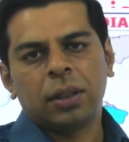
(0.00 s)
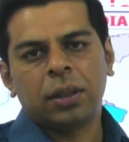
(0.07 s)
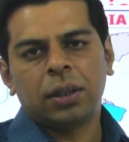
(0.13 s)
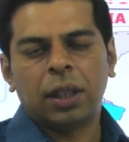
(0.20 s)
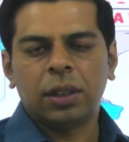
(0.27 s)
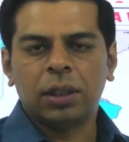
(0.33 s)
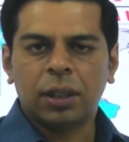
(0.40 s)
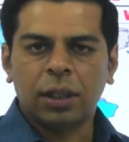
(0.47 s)

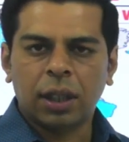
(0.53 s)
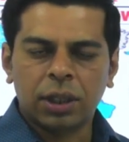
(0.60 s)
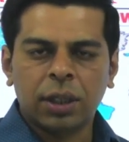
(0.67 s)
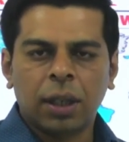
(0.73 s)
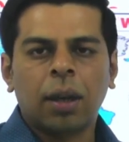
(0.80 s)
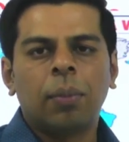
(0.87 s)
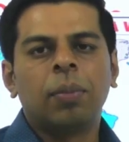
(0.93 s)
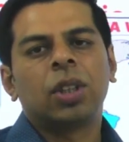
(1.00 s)
just the
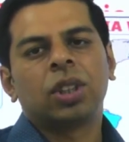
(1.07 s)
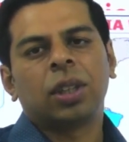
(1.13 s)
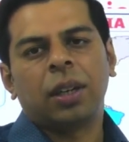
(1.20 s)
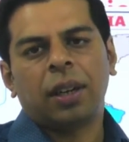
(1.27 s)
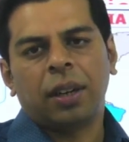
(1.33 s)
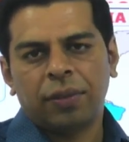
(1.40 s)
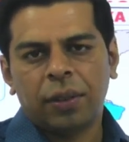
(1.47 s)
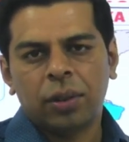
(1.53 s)
commercial
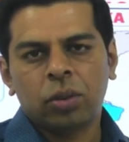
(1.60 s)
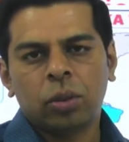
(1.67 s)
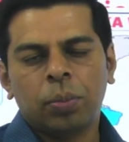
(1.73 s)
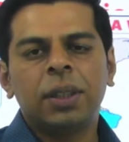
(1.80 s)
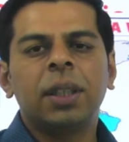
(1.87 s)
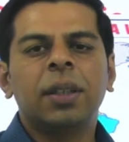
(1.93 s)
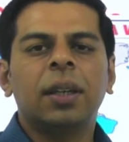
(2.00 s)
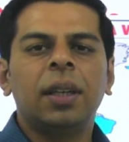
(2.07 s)
effort. So
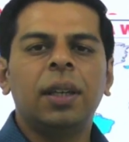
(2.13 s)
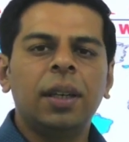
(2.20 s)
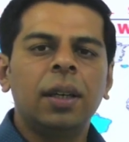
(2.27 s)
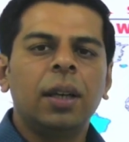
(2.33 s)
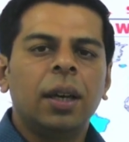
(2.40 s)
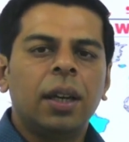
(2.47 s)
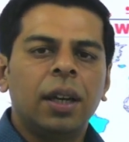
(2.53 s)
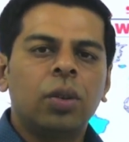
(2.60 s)
basically,
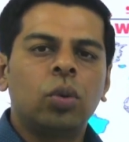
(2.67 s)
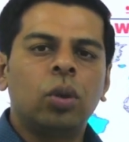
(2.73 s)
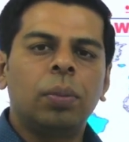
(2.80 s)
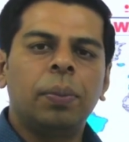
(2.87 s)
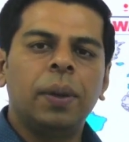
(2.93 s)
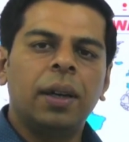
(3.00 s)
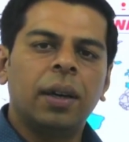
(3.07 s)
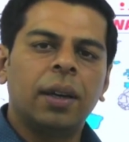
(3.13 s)
it could be a
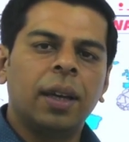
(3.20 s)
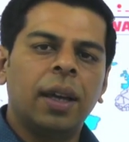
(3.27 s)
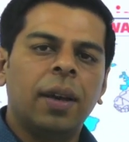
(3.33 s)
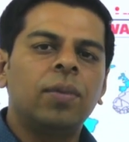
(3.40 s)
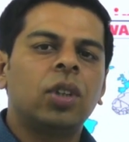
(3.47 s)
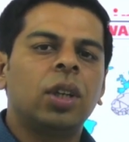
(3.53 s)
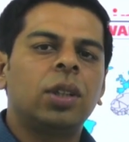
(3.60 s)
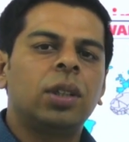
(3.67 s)
game
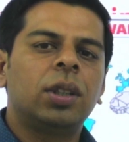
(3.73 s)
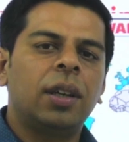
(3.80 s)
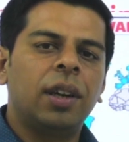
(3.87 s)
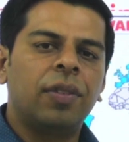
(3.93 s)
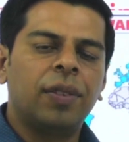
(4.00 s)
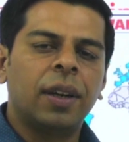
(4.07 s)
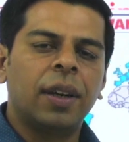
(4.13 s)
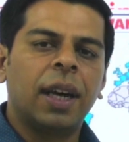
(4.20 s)
changer if we
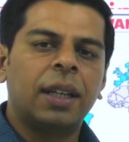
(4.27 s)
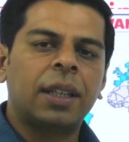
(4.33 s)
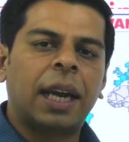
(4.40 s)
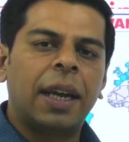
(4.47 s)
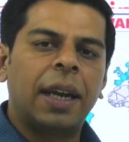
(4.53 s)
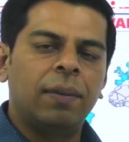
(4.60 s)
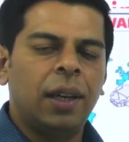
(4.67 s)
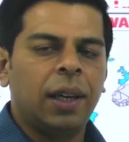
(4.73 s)
get
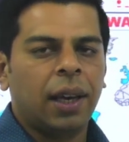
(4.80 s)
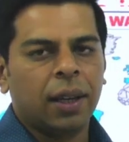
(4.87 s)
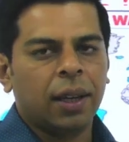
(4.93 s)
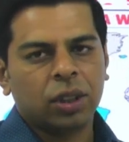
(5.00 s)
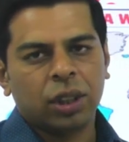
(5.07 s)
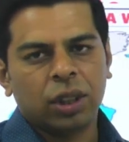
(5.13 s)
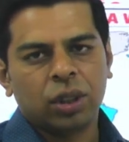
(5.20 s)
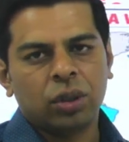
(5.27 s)
timely access
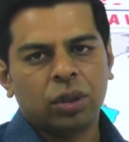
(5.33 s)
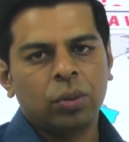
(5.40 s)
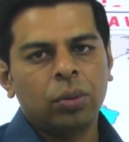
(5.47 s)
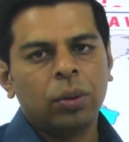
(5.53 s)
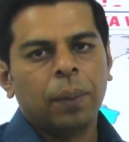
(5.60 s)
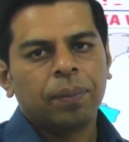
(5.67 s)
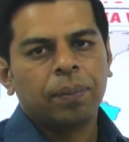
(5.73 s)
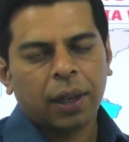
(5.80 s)
to
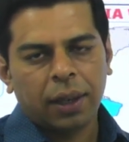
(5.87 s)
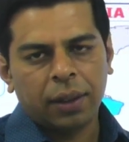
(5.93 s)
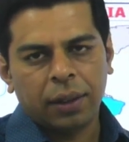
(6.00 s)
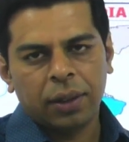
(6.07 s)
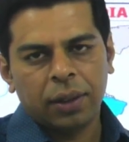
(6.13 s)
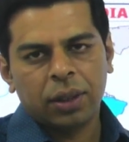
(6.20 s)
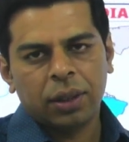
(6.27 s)
NSG.